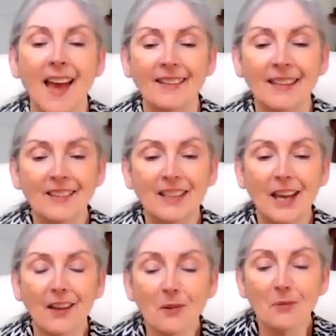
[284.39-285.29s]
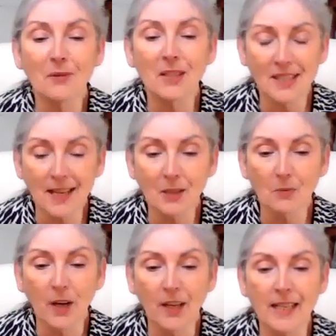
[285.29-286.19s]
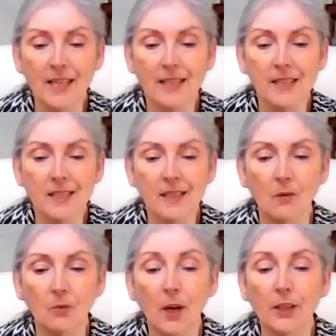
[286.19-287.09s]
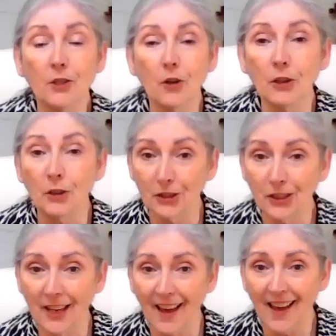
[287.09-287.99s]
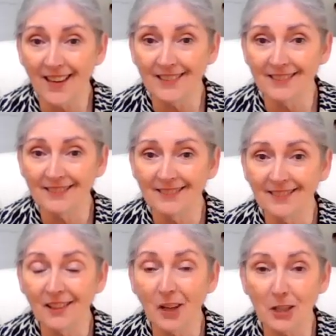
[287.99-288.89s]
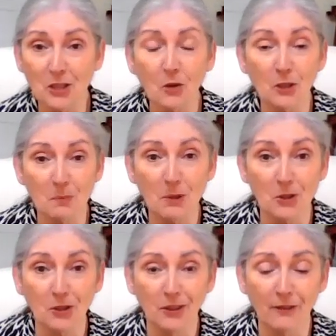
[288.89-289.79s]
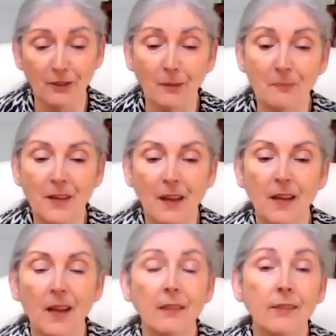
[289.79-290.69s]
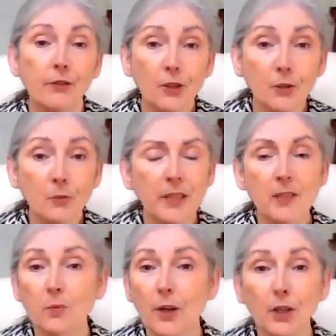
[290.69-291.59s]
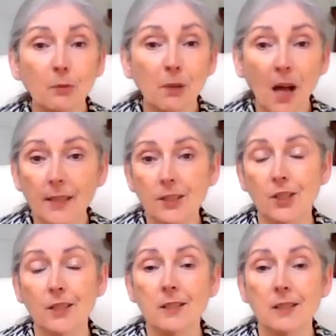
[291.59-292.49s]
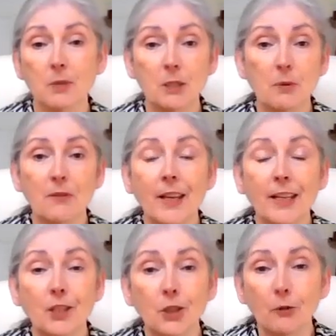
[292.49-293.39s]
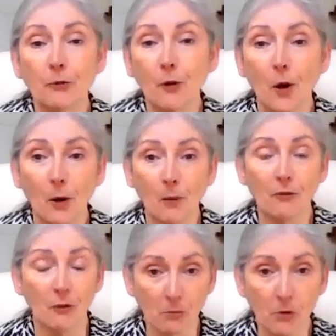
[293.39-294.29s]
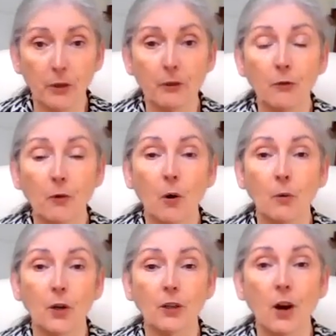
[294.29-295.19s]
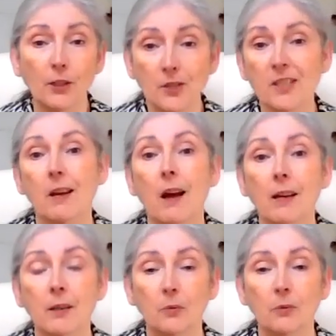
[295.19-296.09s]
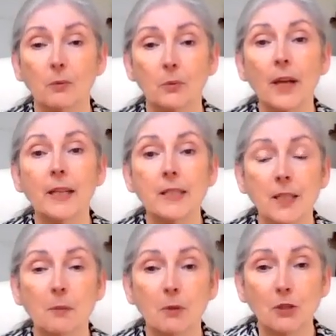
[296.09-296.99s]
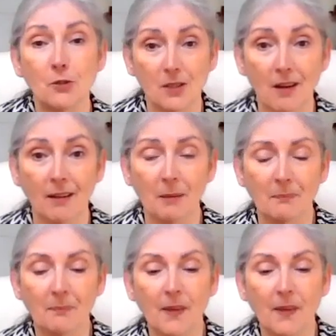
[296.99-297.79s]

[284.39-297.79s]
And then the second one is what you know you're good at on a soul spiritual level. The third one is, what are your blockages? What's preventing you from moving forward? Are you stuck? What is keeping you stuck?